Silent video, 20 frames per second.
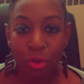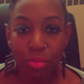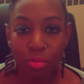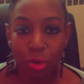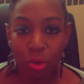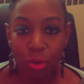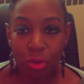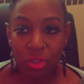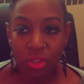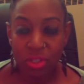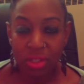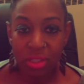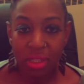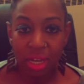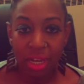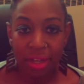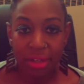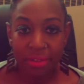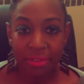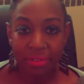most
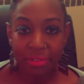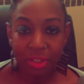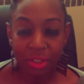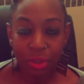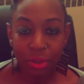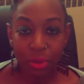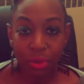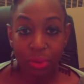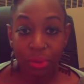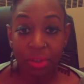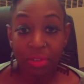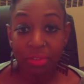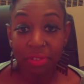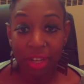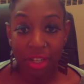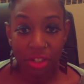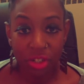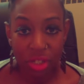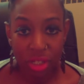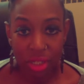loved through
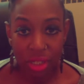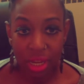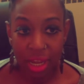affection.